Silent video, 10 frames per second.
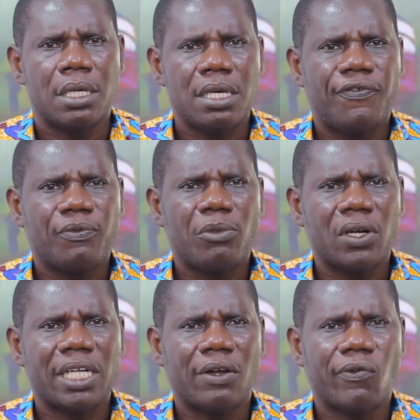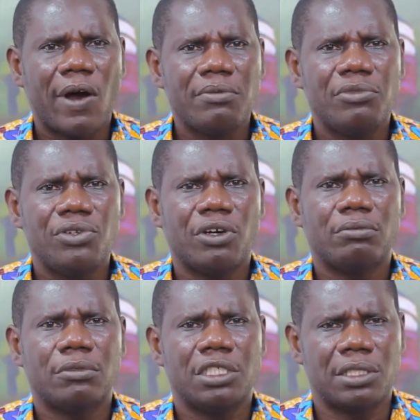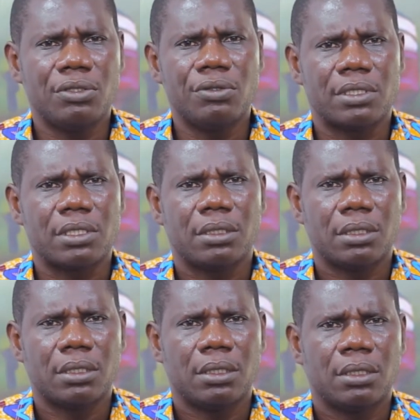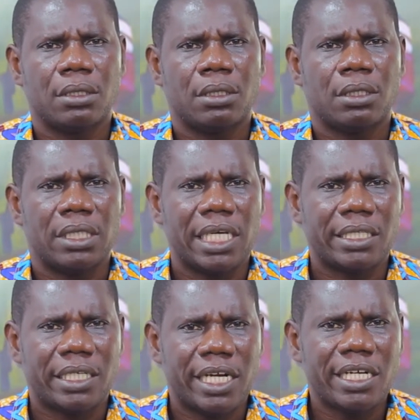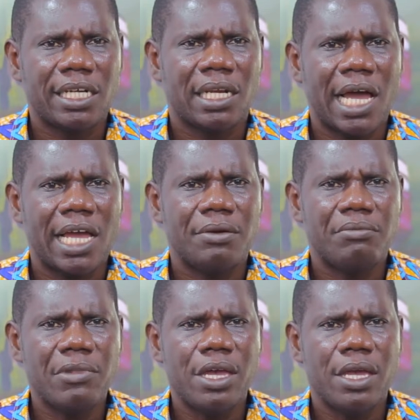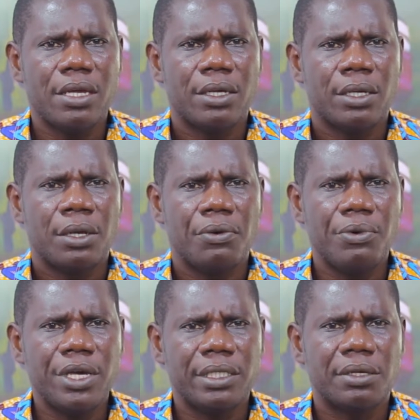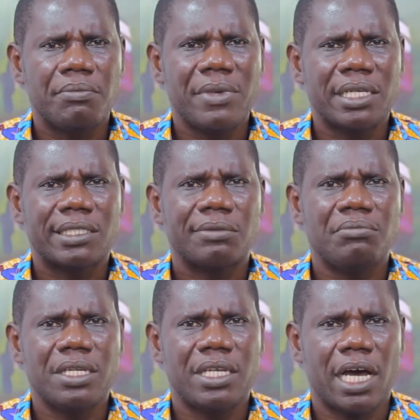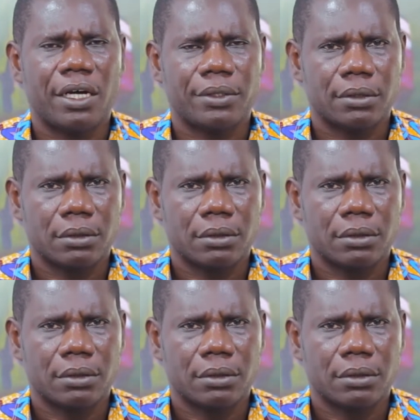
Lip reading: If more than one medium is used, the credit line may read mixed media.